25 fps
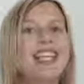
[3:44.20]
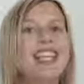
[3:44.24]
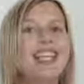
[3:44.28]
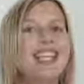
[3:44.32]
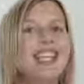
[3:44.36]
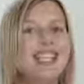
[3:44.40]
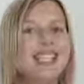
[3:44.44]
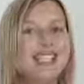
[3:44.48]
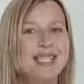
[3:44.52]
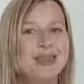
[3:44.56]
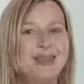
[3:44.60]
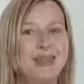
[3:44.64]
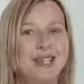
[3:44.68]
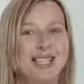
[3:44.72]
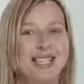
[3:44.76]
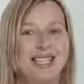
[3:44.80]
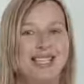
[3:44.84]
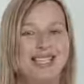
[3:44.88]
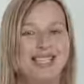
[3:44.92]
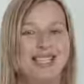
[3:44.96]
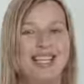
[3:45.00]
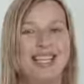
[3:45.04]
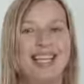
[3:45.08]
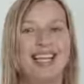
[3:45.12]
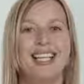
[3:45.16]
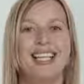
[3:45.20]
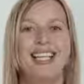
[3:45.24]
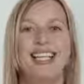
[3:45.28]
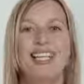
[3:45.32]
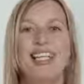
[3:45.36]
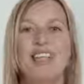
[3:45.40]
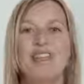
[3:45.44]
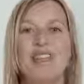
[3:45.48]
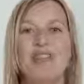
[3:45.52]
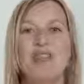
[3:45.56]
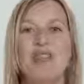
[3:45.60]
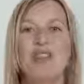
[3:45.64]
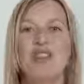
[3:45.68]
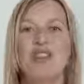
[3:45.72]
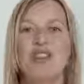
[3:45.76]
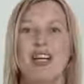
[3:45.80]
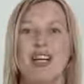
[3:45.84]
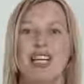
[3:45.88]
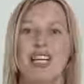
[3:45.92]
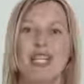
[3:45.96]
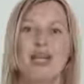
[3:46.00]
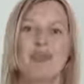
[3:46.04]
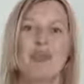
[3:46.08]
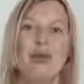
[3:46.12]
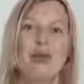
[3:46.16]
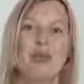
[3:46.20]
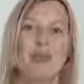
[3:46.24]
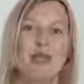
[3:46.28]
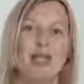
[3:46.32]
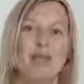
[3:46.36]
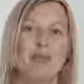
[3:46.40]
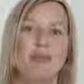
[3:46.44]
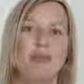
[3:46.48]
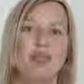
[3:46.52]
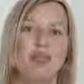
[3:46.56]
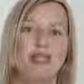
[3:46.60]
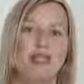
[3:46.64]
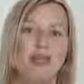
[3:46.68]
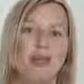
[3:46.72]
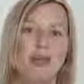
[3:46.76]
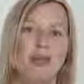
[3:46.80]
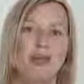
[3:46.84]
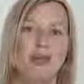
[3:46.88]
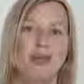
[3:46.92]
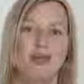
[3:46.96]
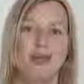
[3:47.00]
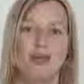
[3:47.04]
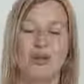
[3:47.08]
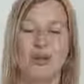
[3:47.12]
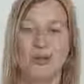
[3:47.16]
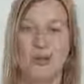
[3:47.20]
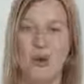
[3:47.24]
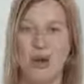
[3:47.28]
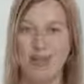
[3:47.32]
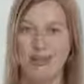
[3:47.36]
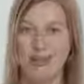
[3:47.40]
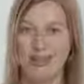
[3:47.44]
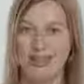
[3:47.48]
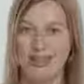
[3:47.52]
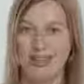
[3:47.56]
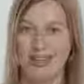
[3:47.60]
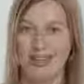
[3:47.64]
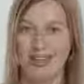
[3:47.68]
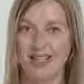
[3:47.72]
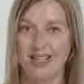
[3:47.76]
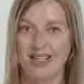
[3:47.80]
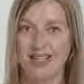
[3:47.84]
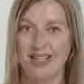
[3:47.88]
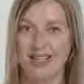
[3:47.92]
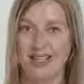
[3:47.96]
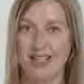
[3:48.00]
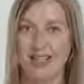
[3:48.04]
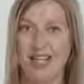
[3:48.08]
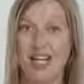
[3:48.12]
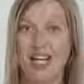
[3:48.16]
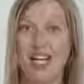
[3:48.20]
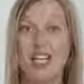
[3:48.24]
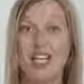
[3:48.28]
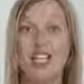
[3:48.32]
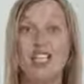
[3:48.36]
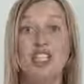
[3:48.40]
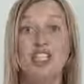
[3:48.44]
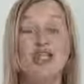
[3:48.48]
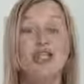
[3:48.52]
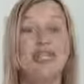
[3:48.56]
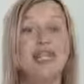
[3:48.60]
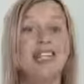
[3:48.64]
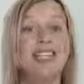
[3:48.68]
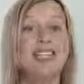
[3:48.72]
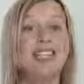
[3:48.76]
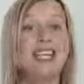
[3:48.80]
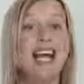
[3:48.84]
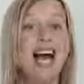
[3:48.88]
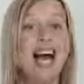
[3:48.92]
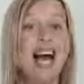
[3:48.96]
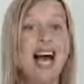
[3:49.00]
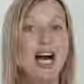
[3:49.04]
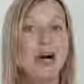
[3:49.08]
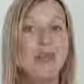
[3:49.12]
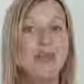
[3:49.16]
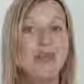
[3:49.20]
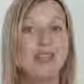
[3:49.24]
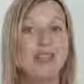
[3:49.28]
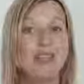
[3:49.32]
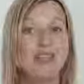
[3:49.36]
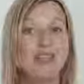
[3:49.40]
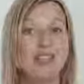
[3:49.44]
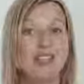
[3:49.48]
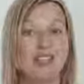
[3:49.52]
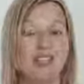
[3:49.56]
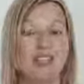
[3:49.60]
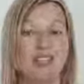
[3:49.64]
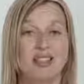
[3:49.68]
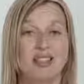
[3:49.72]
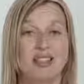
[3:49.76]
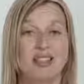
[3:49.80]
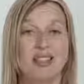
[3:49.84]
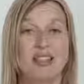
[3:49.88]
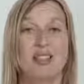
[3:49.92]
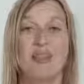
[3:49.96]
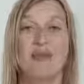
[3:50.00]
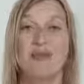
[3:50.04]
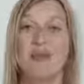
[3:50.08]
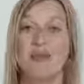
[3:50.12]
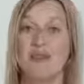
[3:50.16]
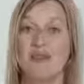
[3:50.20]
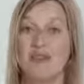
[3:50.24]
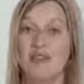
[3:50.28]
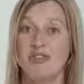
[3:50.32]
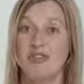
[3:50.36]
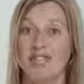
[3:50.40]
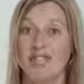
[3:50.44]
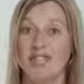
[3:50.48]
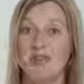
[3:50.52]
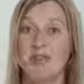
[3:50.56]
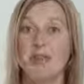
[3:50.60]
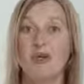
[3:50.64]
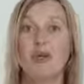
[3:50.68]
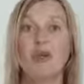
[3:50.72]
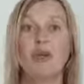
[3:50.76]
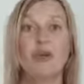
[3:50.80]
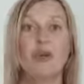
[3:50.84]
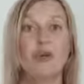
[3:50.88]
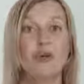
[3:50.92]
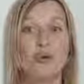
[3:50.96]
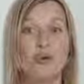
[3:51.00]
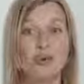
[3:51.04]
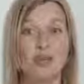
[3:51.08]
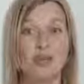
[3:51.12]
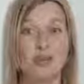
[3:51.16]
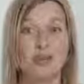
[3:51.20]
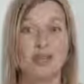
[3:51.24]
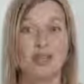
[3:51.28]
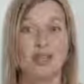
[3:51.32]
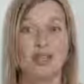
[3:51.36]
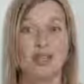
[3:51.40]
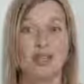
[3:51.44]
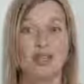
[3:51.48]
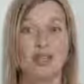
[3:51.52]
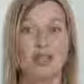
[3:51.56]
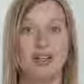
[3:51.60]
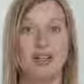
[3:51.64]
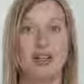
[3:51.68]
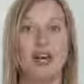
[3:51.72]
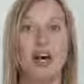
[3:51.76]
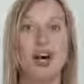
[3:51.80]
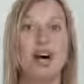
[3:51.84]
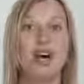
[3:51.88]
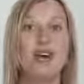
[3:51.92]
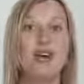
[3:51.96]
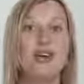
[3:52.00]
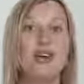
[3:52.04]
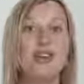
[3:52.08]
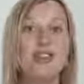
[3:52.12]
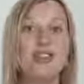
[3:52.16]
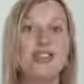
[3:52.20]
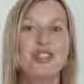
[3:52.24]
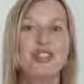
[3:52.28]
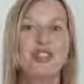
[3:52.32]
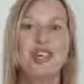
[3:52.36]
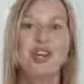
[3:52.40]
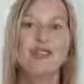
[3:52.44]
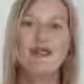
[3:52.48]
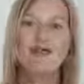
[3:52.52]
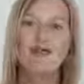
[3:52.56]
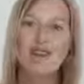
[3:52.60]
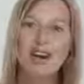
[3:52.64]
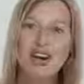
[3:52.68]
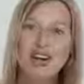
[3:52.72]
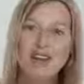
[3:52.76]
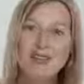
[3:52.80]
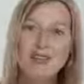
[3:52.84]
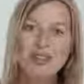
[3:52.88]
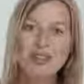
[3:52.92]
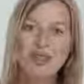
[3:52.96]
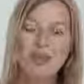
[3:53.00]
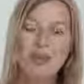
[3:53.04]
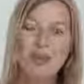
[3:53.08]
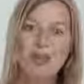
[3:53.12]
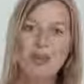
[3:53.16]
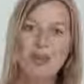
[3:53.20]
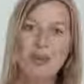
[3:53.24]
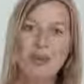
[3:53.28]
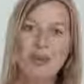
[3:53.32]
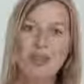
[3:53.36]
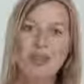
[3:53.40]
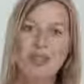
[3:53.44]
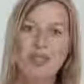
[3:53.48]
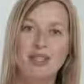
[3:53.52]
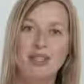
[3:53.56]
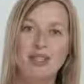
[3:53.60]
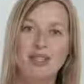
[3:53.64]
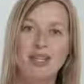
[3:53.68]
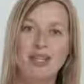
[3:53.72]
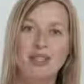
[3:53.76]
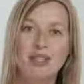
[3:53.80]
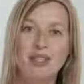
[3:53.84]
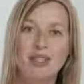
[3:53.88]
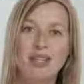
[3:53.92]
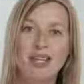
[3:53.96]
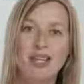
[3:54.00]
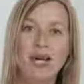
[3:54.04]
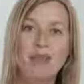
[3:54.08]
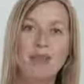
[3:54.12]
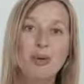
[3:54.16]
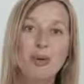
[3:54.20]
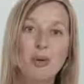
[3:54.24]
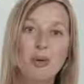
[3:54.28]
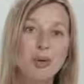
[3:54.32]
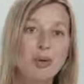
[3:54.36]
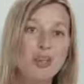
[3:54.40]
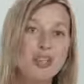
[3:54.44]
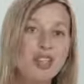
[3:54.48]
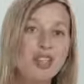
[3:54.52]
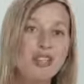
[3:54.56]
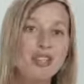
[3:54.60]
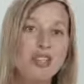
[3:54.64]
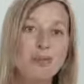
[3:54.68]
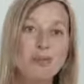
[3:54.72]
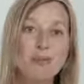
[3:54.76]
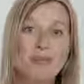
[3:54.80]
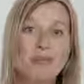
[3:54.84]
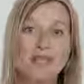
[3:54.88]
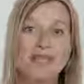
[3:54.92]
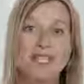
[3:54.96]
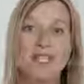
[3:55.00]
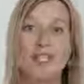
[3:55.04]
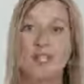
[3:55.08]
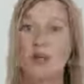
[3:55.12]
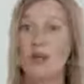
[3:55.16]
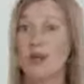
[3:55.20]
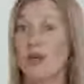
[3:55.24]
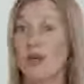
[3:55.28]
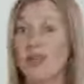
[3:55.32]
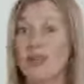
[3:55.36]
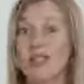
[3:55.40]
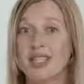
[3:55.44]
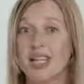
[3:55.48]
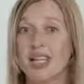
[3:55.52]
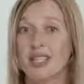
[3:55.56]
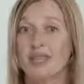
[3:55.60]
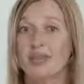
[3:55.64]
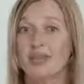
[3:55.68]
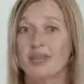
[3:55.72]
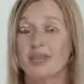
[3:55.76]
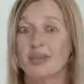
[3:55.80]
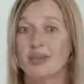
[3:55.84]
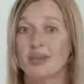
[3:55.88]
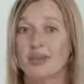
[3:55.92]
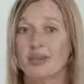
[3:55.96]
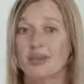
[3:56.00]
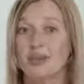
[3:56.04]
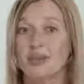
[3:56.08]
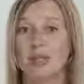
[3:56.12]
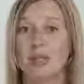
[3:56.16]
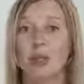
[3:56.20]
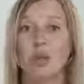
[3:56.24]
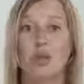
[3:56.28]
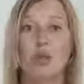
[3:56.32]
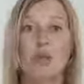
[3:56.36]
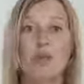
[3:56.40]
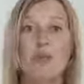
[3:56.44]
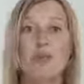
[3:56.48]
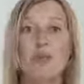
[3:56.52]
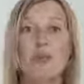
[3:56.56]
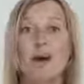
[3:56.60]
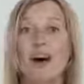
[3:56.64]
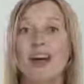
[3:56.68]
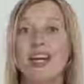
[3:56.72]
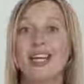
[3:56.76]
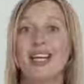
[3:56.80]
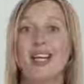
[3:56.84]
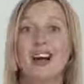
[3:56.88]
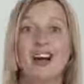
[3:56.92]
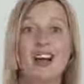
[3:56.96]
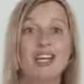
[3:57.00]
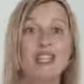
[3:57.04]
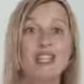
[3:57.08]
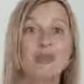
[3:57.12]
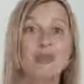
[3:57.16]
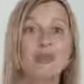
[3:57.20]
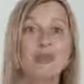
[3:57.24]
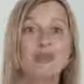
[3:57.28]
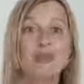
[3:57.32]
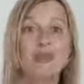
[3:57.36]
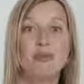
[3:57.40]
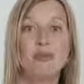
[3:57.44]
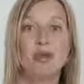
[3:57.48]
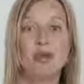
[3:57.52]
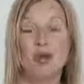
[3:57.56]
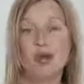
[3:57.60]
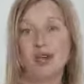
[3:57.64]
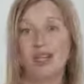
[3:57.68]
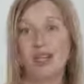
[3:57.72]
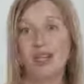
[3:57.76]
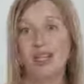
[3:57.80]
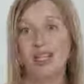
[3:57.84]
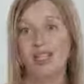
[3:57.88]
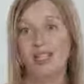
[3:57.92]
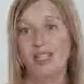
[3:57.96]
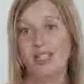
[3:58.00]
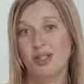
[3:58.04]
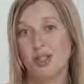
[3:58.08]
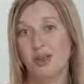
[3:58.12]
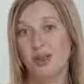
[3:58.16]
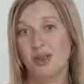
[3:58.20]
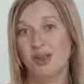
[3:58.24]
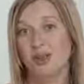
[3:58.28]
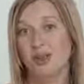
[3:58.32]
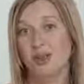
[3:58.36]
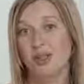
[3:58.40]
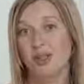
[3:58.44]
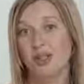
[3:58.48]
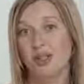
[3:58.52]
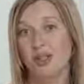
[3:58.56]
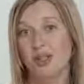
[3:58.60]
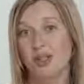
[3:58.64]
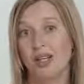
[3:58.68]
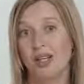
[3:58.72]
This means that if you're tracking what people are doing on your website, you can see how many visitors from Facebook or Twitter are not just arriving on your website, but also submitting your contact form, or buying items from your online store,